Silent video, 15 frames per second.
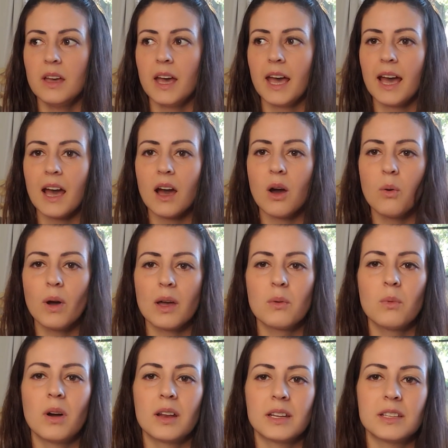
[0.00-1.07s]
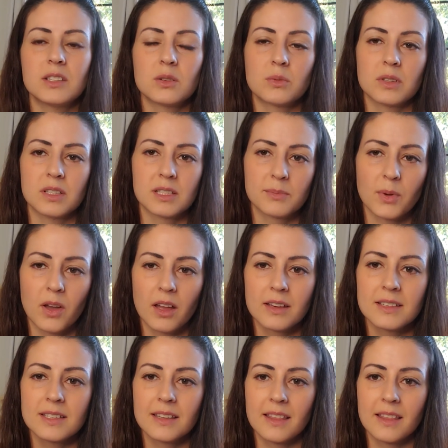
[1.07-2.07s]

how I wanted to respond to